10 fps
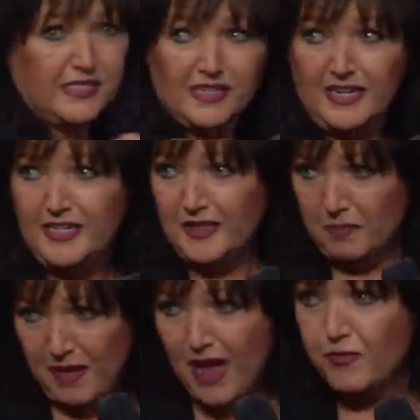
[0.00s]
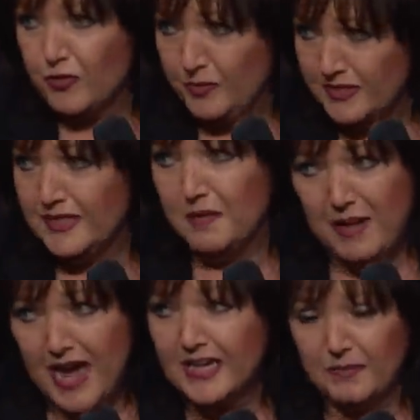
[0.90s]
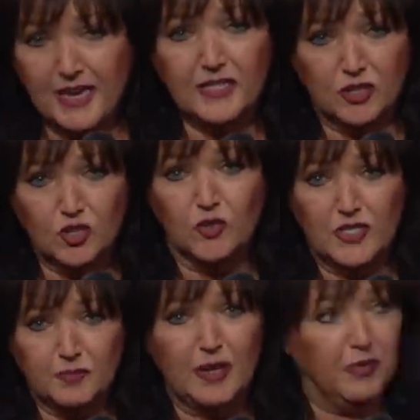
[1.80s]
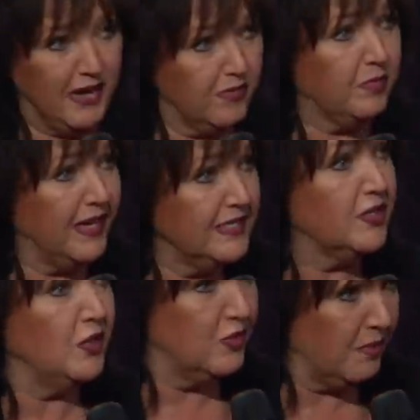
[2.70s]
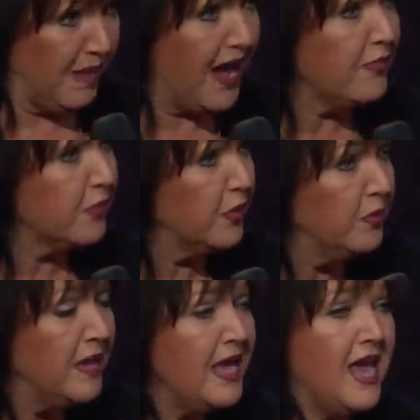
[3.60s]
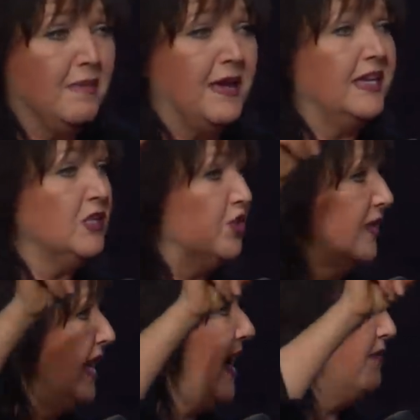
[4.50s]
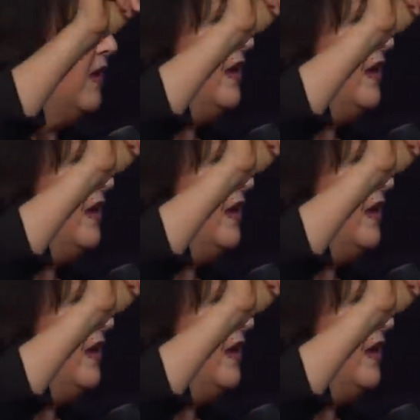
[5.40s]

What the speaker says: cleaning the bathrooms in the back and making sure these people have a place to use the bathroom and making sure they have